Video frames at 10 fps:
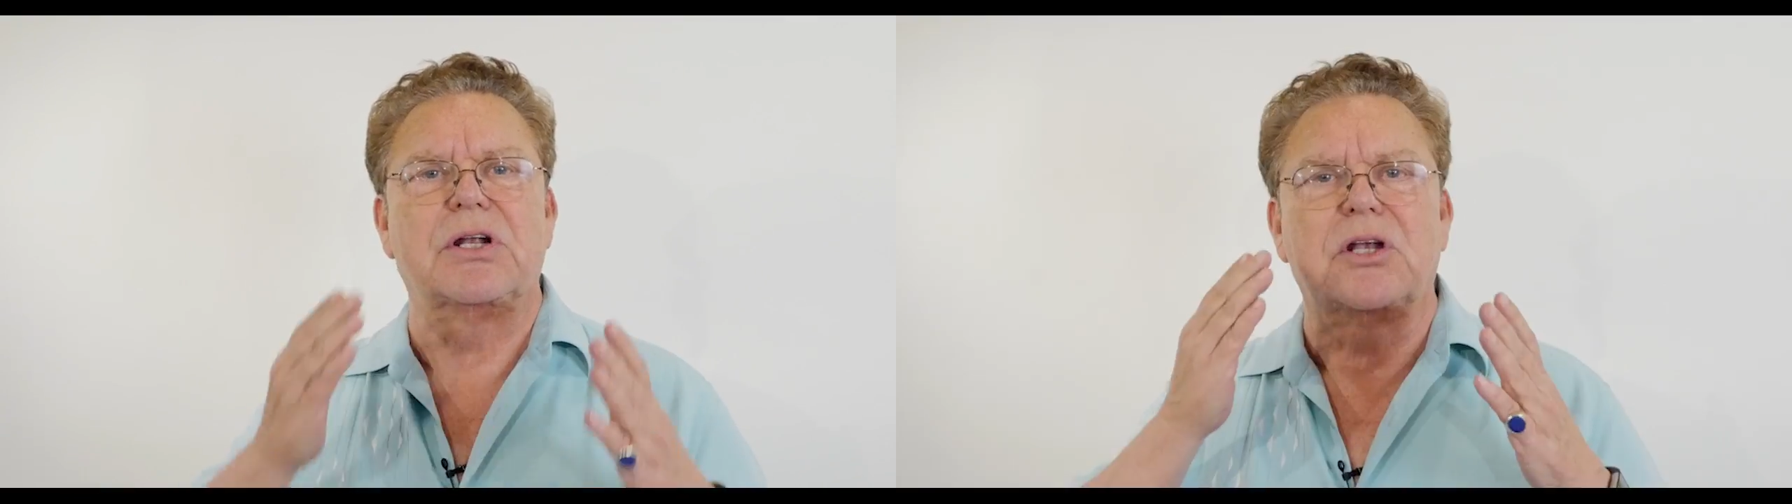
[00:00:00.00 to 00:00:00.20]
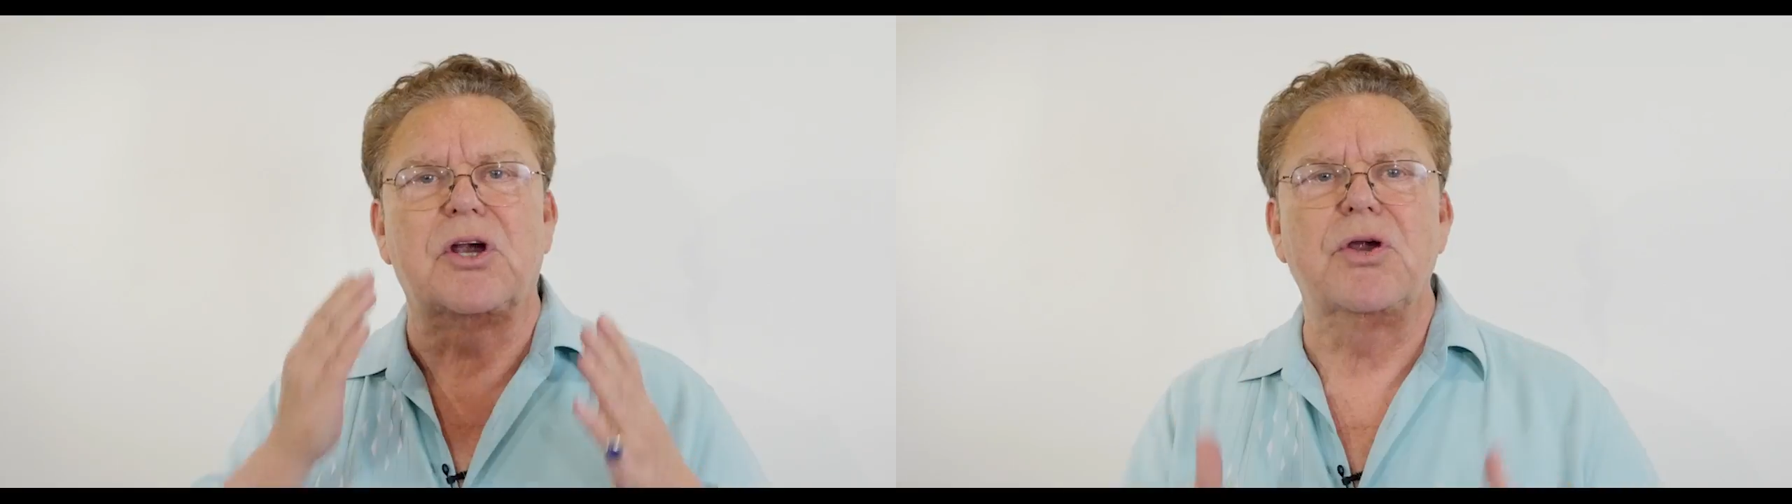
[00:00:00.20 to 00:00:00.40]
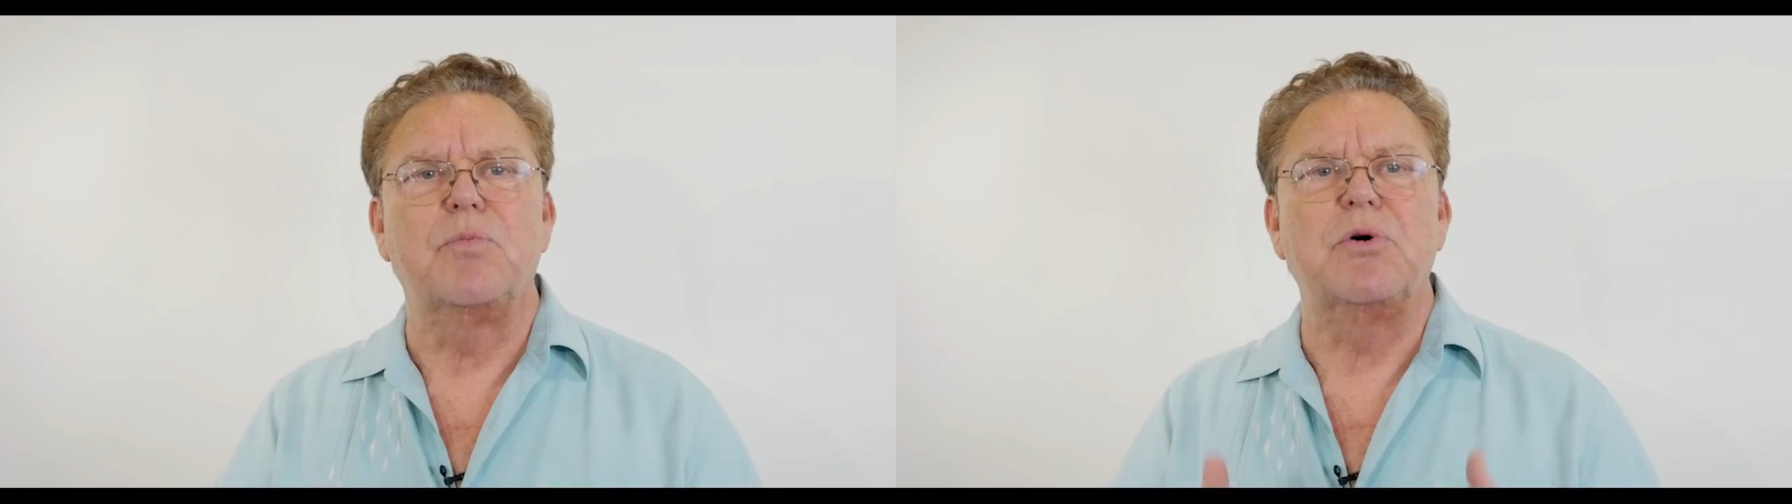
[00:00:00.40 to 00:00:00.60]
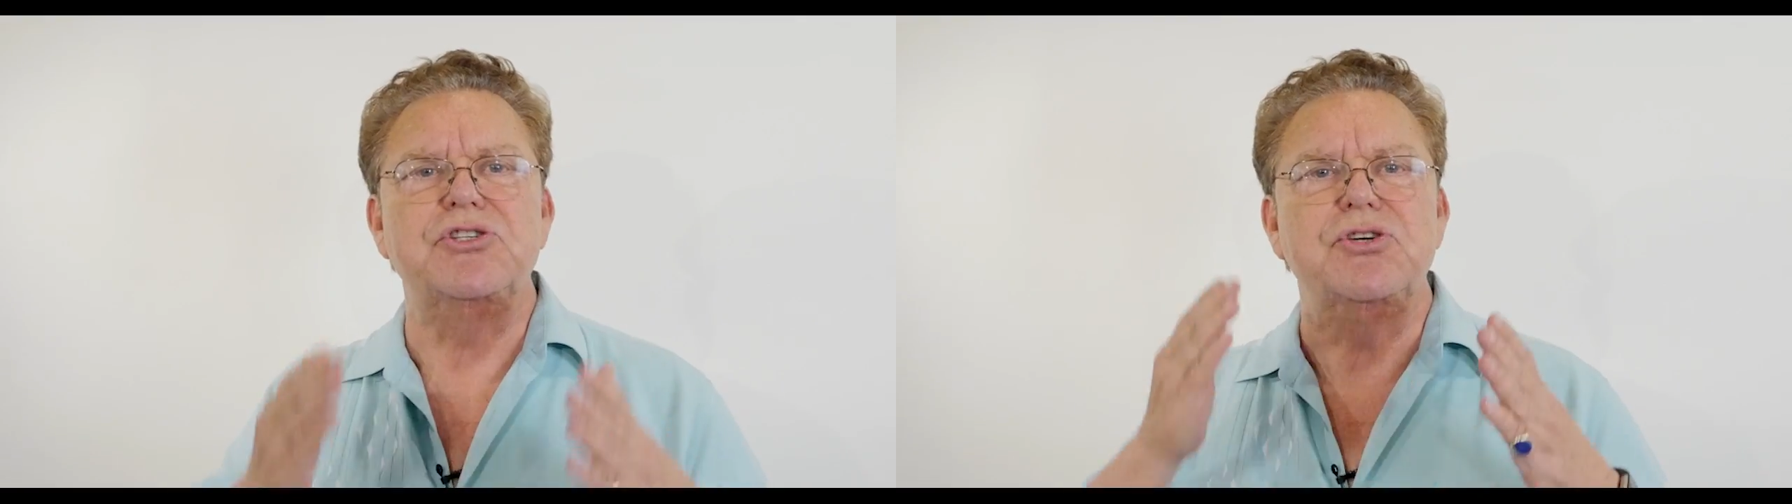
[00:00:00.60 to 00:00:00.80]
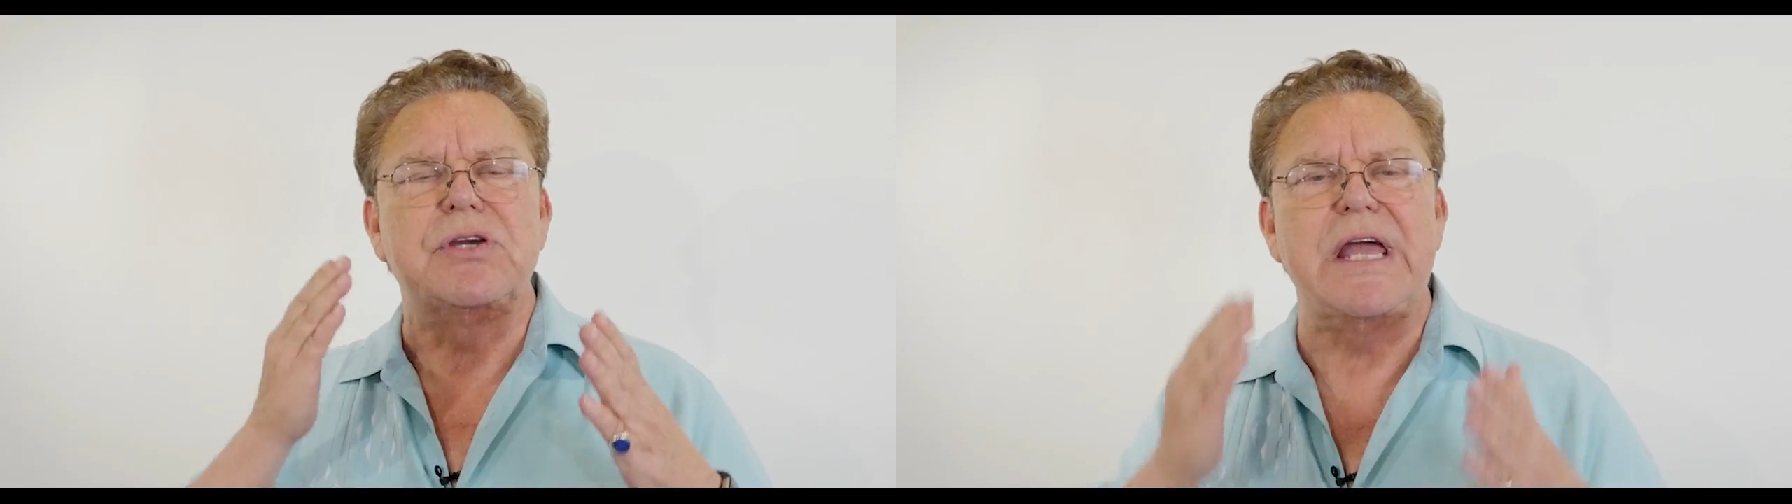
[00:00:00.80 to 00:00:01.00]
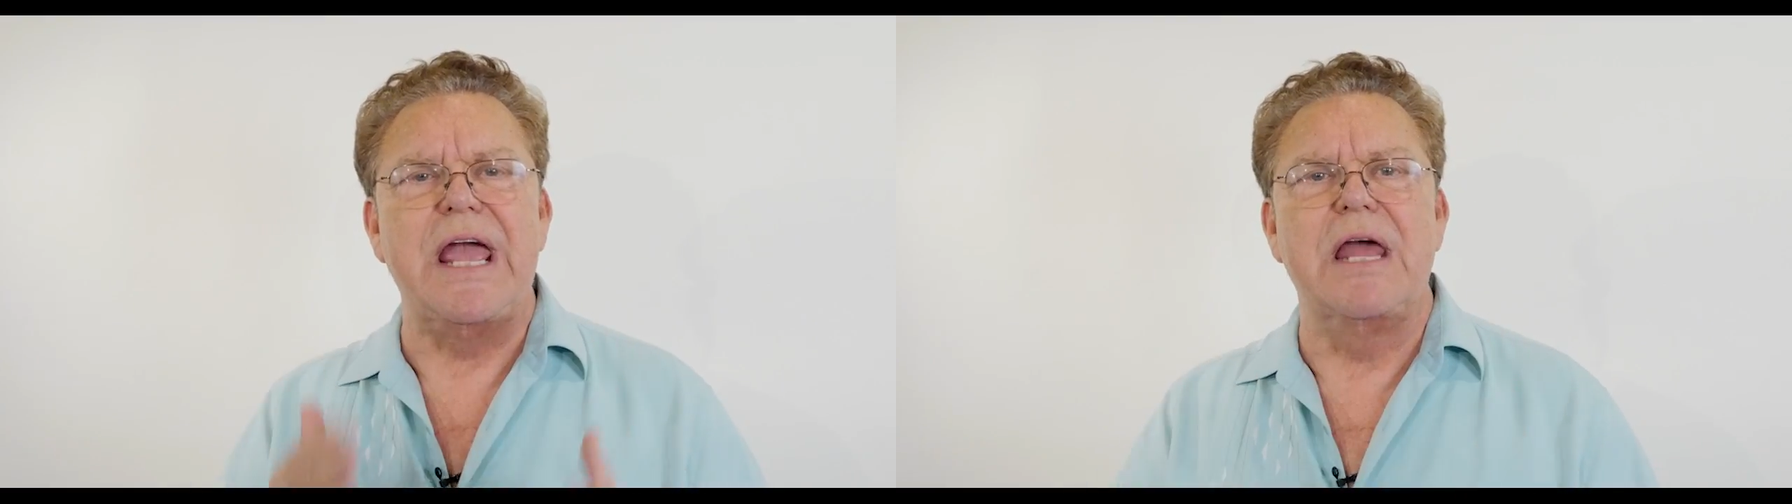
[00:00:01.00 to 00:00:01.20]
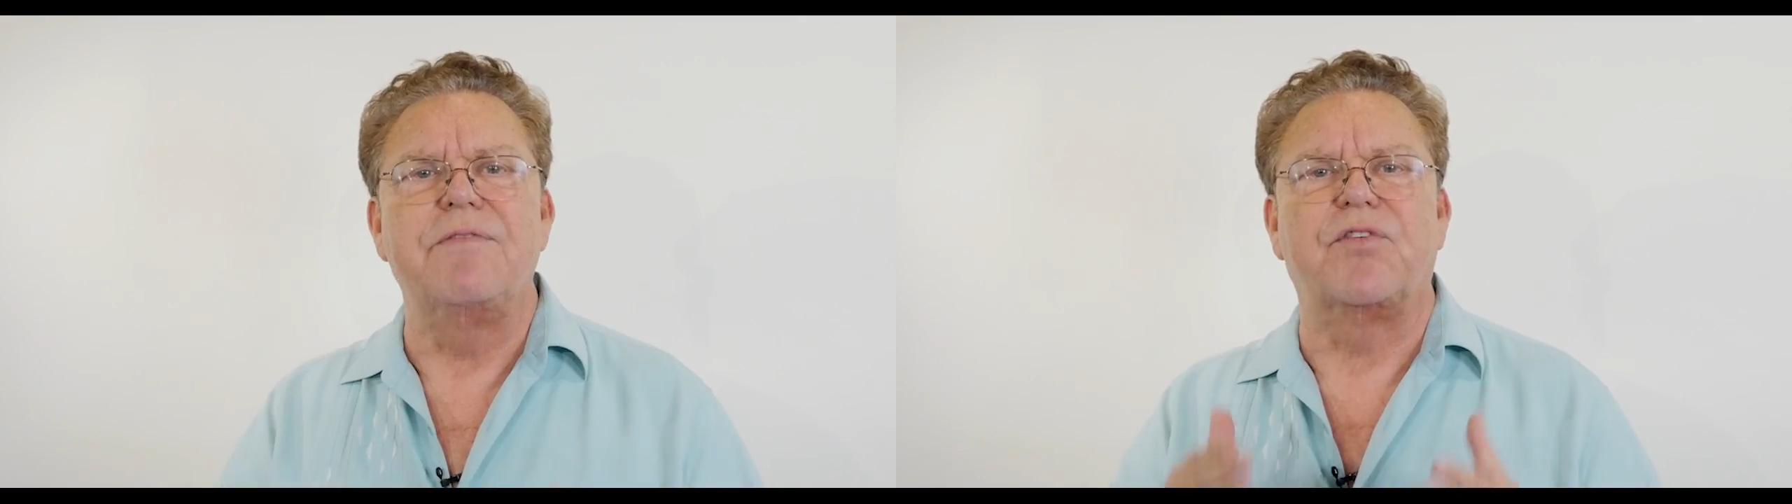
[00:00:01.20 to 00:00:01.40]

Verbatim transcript: learn what you can